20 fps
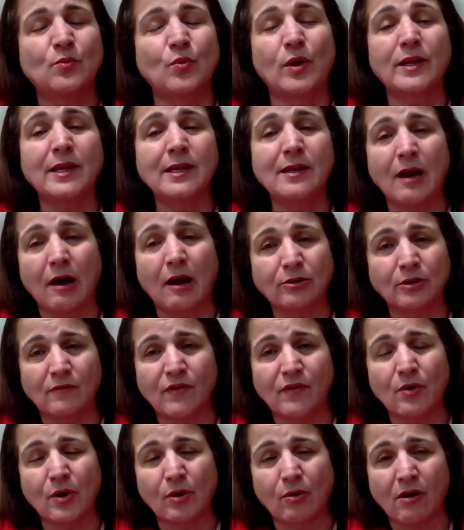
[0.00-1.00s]
working out
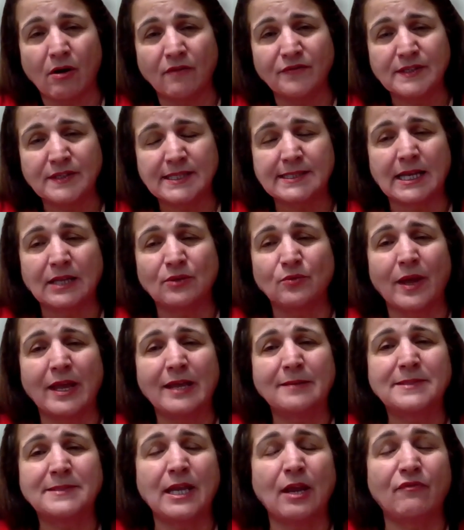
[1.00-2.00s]
of our offices at
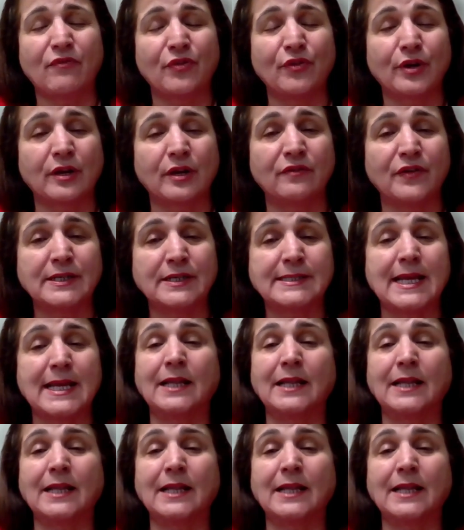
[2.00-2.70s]
YMCA of Three Rivers,